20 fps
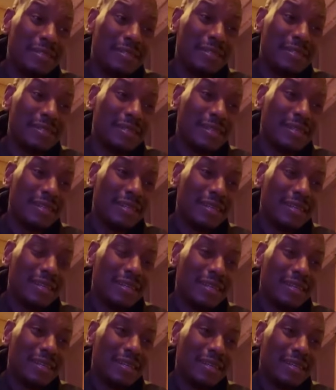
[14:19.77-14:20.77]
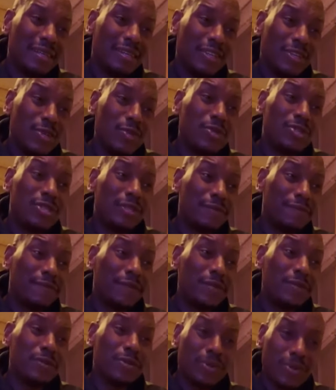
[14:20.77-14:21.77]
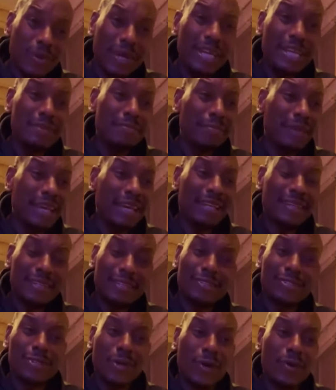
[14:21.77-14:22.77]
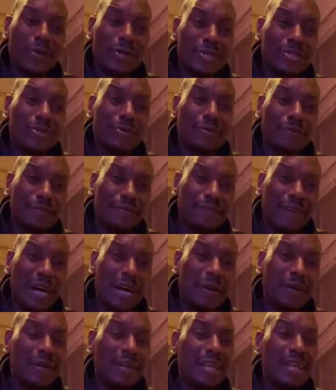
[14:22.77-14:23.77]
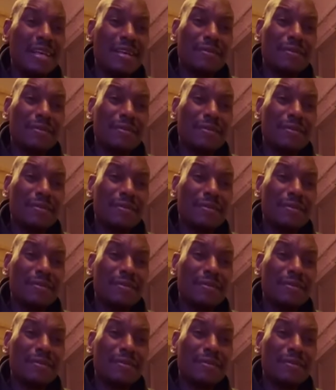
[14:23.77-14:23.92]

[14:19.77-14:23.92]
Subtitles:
Reese. You should feel great, man. The song is on fire.